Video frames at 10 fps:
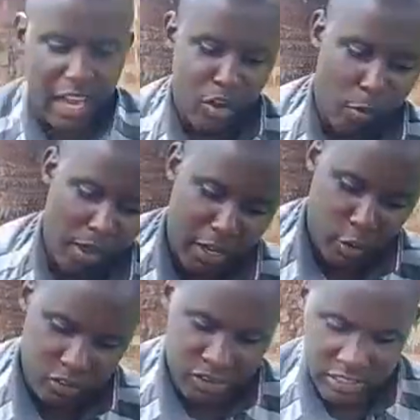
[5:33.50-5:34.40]
are normally
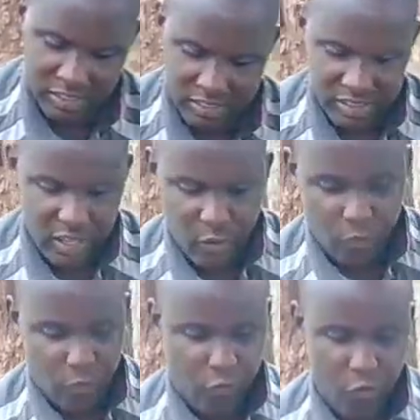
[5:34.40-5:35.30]
use this
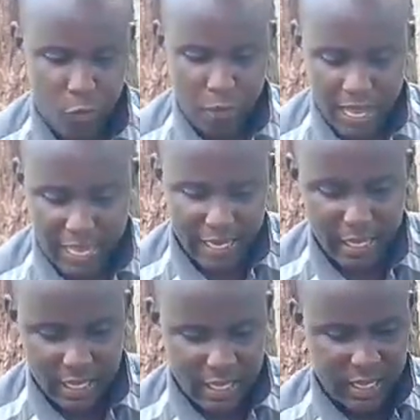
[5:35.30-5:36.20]
meal
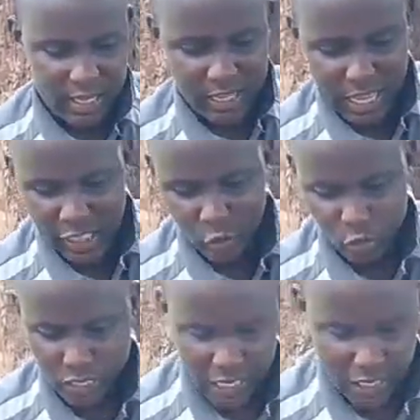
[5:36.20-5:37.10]
day
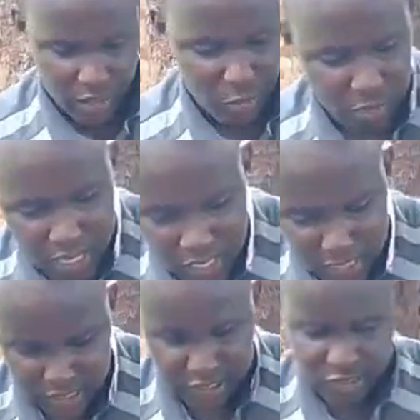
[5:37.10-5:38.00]
to day, meaning
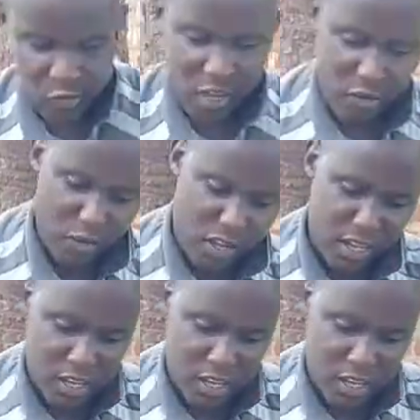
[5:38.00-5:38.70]
that is very, very